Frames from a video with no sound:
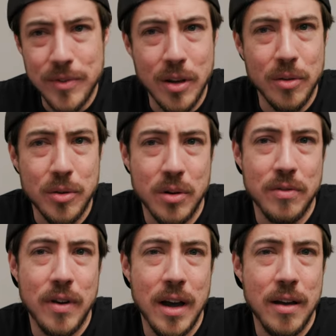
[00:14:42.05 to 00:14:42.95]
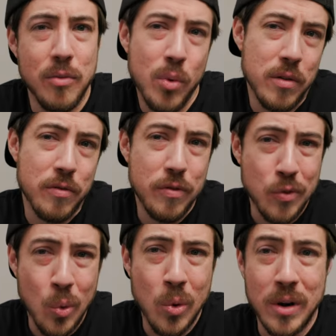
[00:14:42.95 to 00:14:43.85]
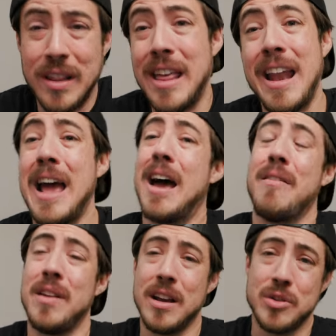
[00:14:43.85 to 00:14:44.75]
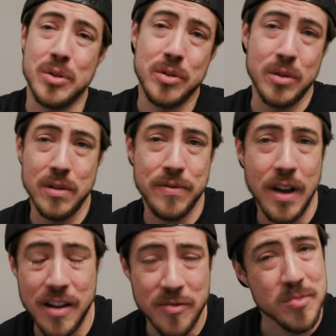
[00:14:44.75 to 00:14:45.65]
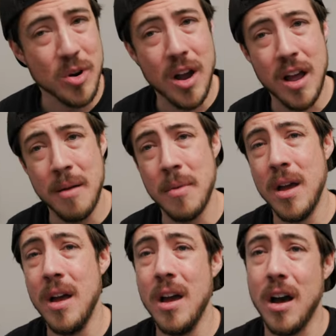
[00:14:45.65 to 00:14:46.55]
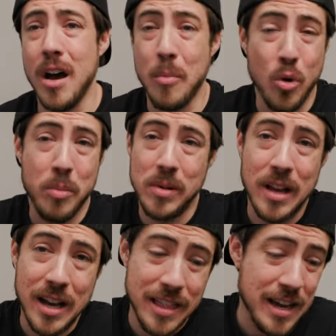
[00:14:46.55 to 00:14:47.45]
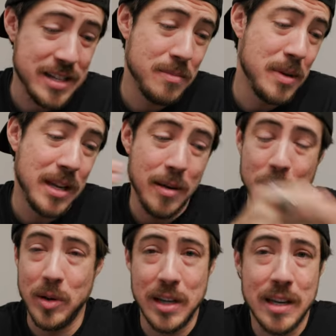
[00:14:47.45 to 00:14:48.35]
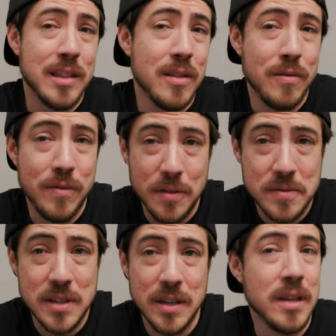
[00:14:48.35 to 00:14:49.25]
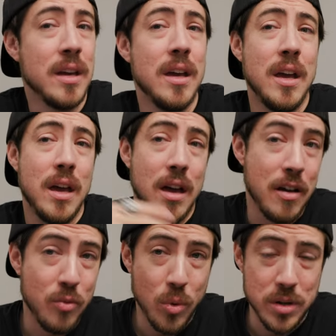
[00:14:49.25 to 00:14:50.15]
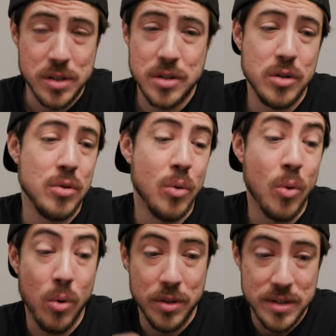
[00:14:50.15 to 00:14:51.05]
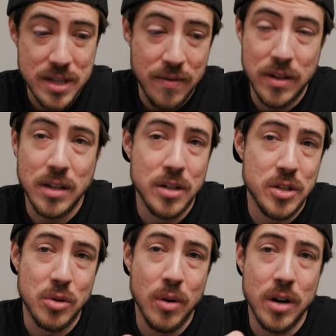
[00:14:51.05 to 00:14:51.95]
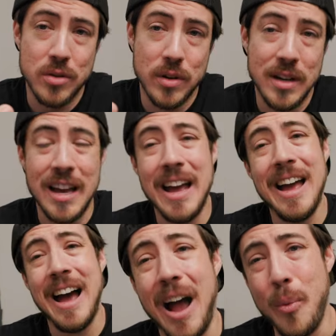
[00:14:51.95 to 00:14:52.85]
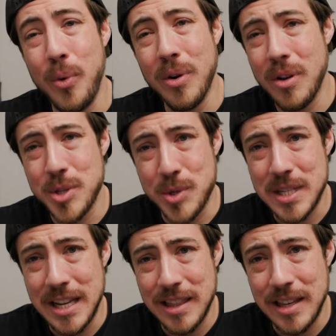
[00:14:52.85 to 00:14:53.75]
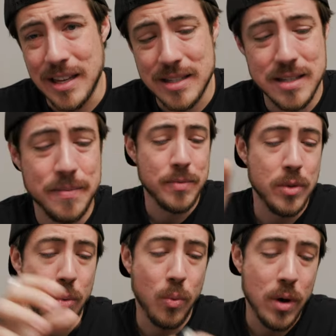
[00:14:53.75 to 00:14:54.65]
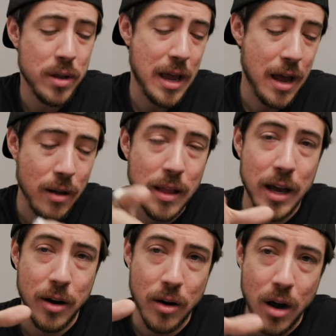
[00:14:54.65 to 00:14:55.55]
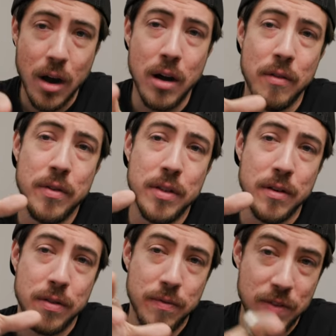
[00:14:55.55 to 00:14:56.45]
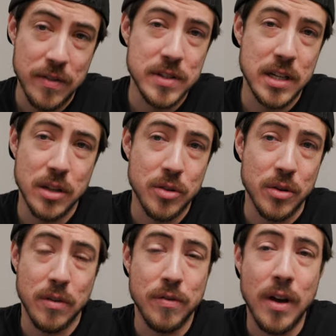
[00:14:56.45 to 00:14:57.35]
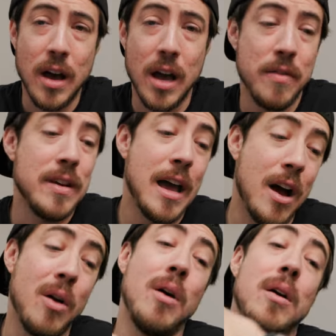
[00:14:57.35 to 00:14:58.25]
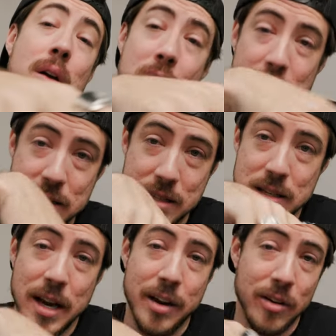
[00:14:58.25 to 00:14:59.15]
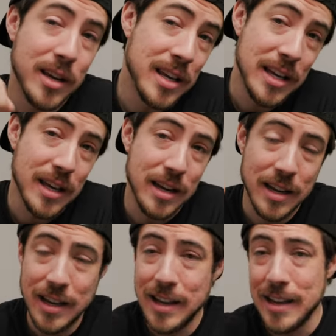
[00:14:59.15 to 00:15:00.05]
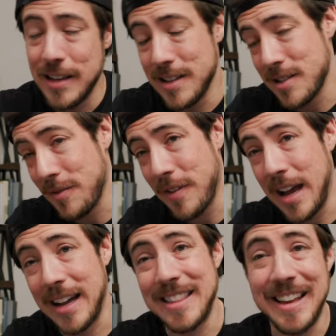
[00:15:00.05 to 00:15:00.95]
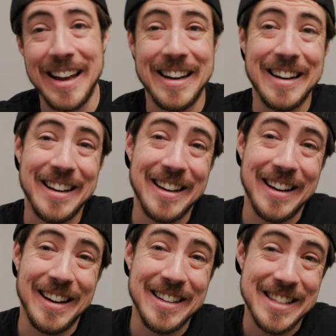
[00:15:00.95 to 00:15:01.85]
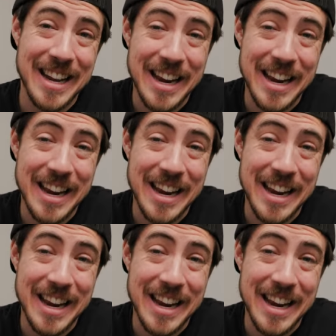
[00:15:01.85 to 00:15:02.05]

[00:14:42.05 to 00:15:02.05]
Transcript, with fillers: you know, 35 1.4, and then have an extra 35 prime, um, or apply that to being able to get the 50 f1.2 or the 70 to 200. I will also say this, the one outlier of the 15 to 35 now in this entire kit is the fact that uh, it's an